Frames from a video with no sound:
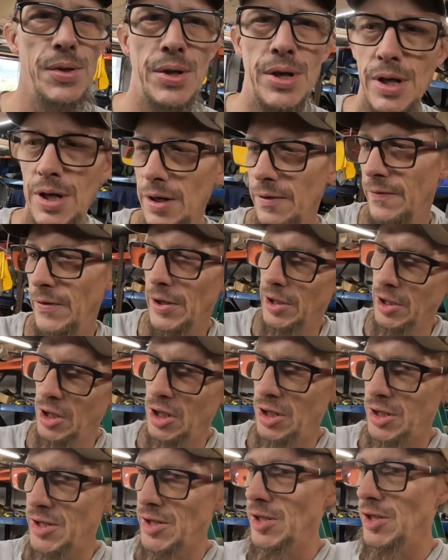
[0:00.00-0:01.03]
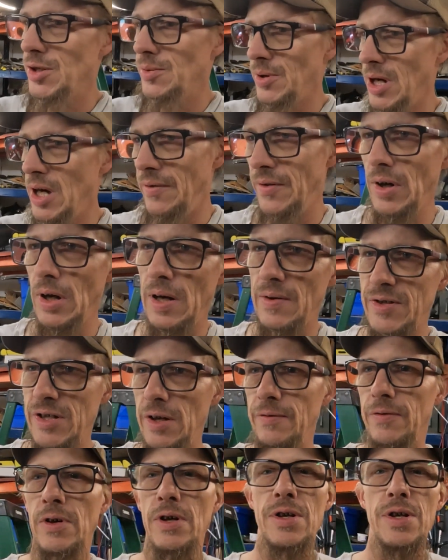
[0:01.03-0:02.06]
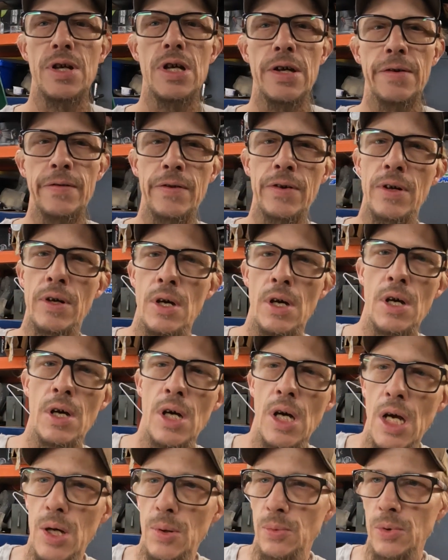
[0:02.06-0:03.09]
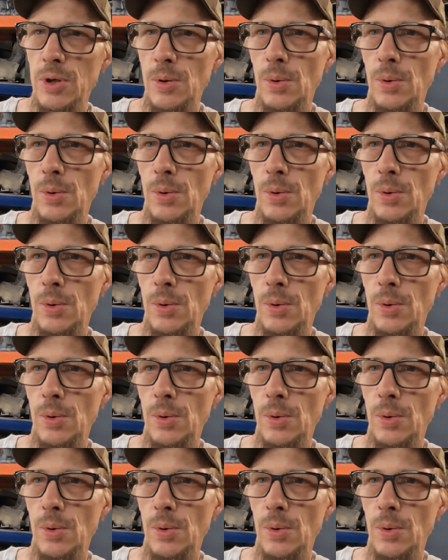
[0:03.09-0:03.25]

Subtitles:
then I figured since we have an offset front diff, we